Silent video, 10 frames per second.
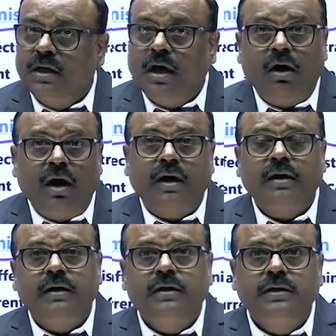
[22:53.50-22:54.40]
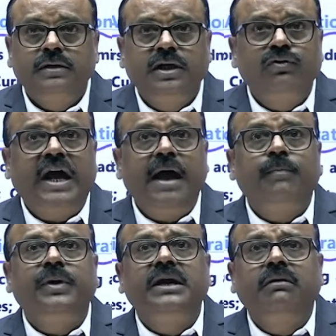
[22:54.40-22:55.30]
or they would have
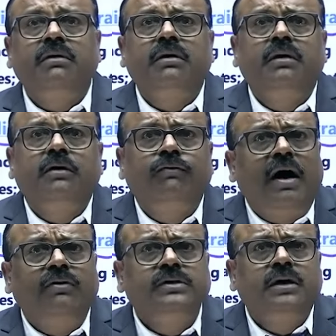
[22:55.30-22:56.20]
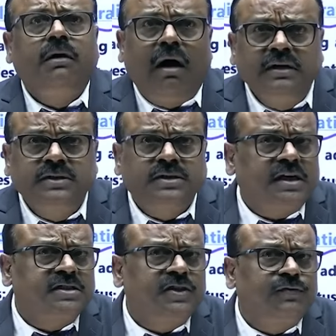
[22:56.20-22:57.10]
been found
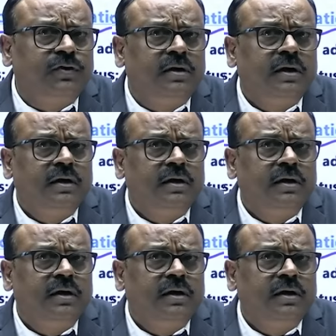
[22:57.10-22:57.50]
unsuccessful